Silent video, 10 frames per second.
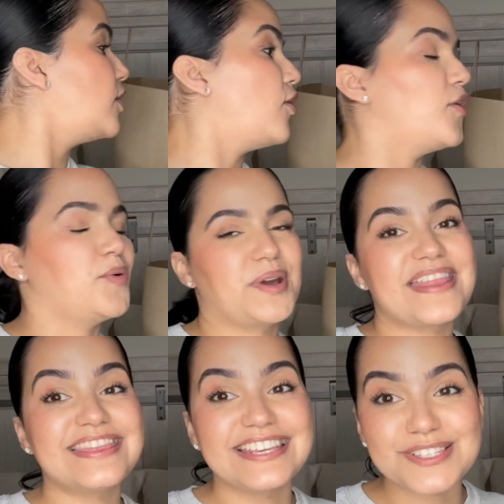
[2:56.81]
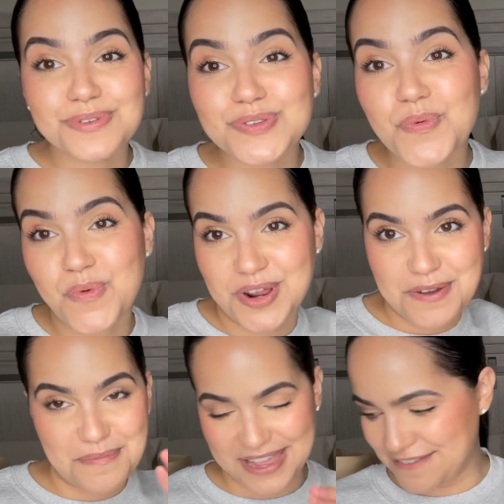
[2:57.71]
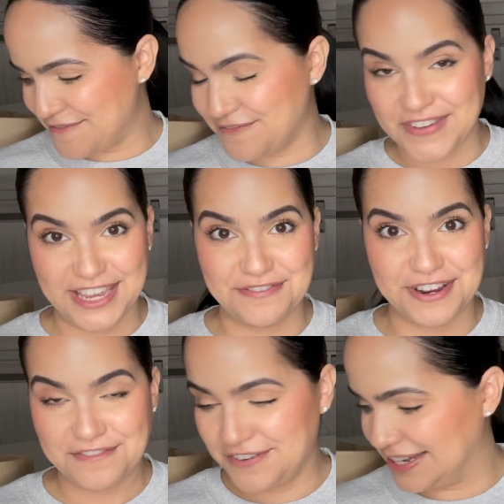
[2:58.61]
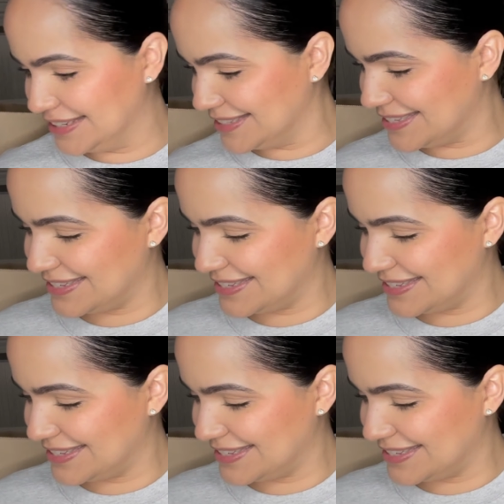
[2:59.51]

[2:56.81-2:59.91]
Oh, this was one of my favorite finds.